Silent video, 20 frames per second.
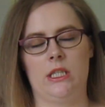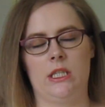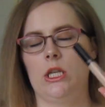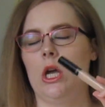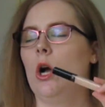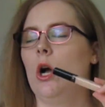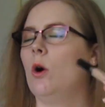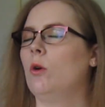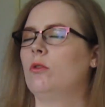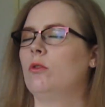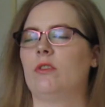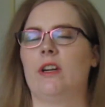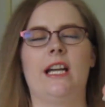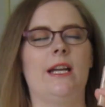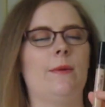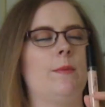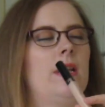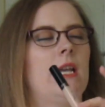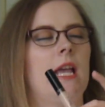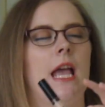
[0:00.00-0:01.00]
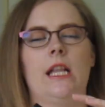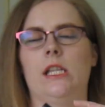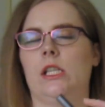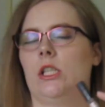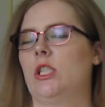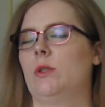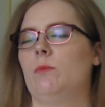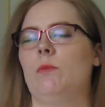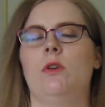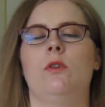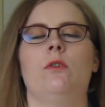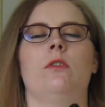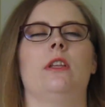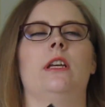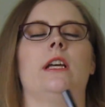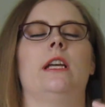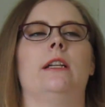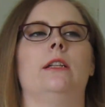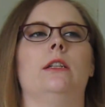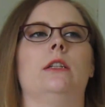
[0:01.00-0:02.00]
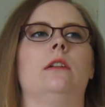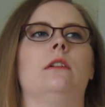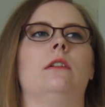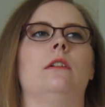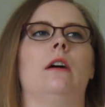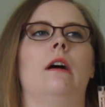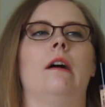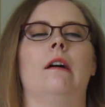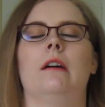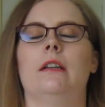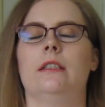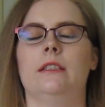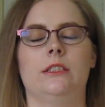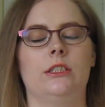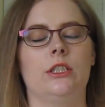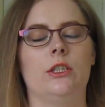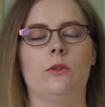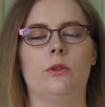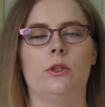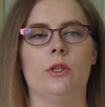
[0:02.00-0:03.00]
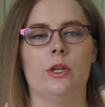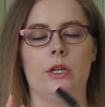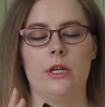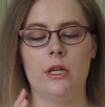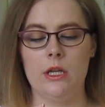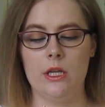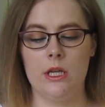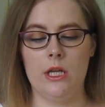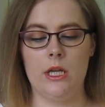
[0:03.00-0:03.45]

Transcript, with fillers: So creamy and smooth and oh, so good.